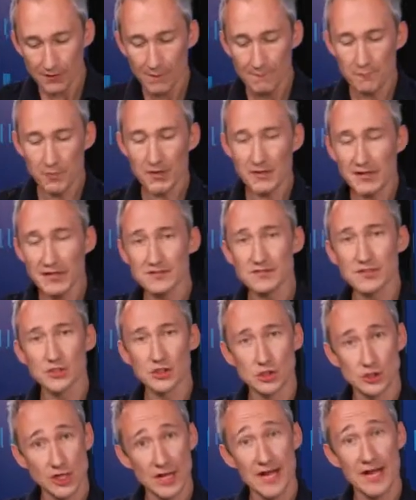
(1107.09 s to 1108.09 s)
But it is a
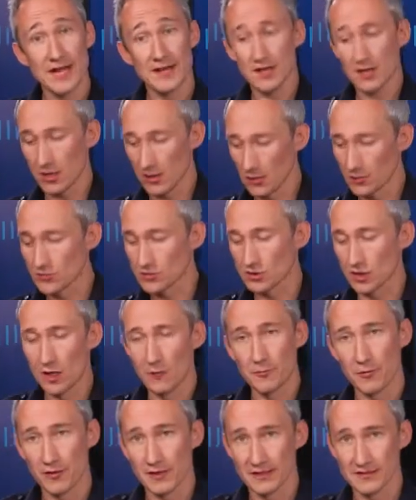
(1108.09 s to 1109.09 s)
shared host
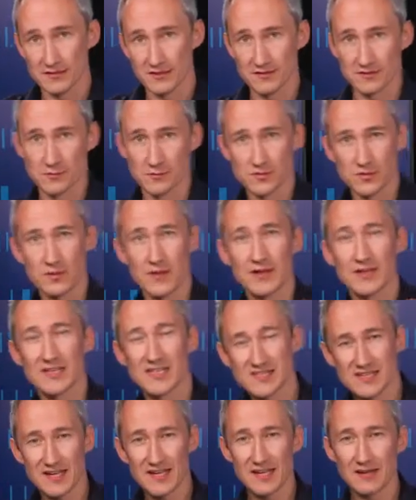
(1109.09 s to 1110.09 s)
operating system. So that
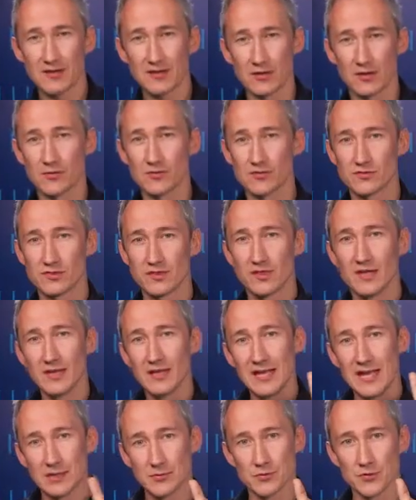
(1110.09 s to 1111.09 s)
container host
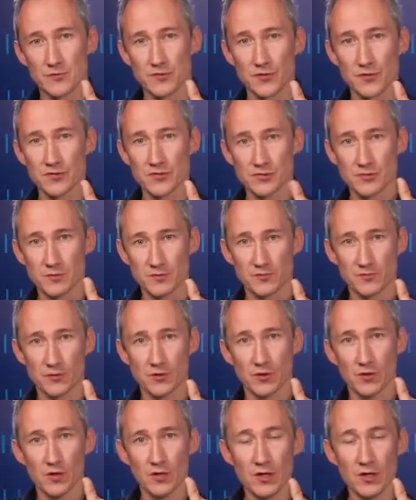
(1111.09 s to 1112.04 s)
I was referring to before,